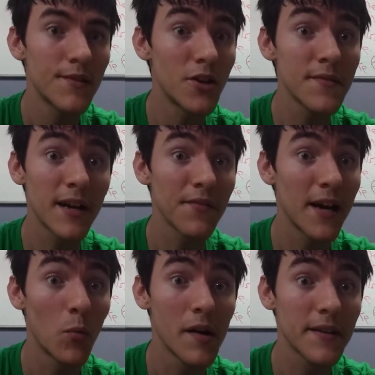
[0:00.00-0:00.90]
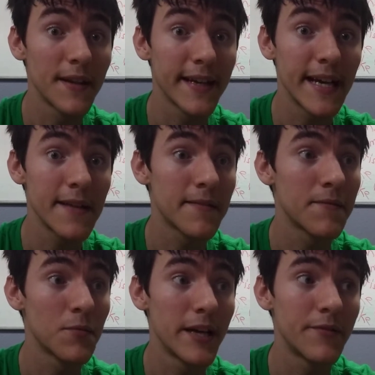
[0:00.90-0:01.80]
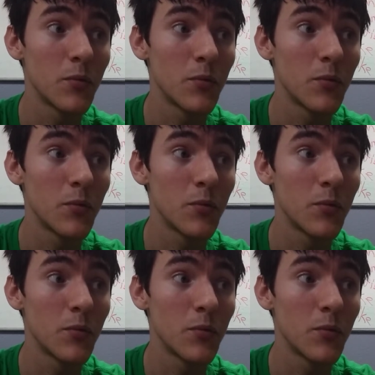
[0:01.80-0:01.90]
Turns out that wasn't the case whenever